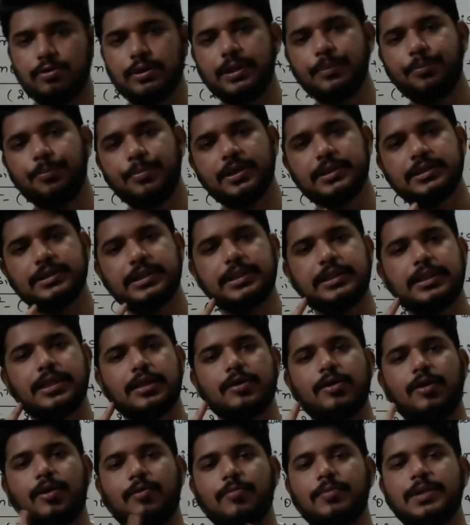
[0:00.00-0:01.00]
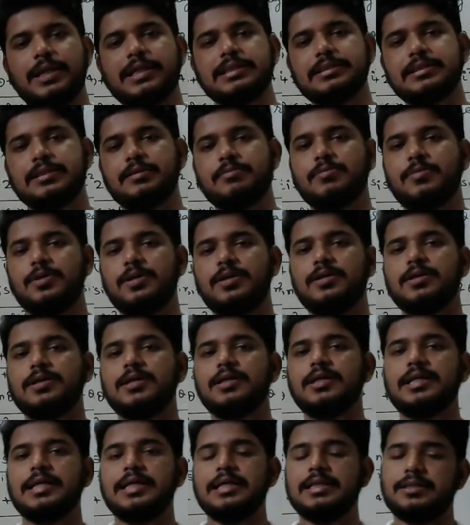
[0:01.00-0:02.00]
represent a complex number
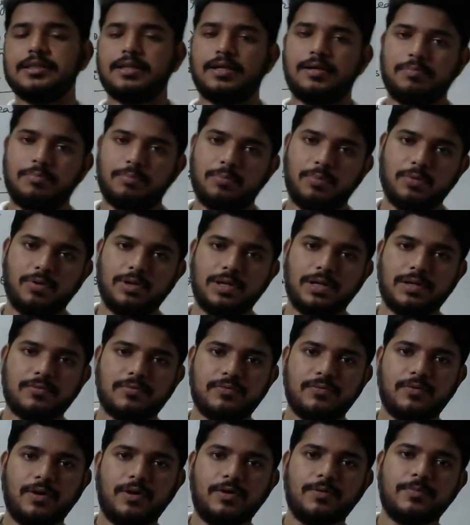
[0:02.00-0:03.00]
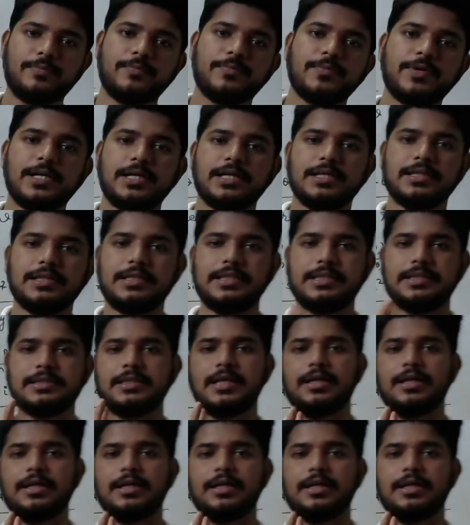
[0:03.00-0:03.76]
in the polar form. These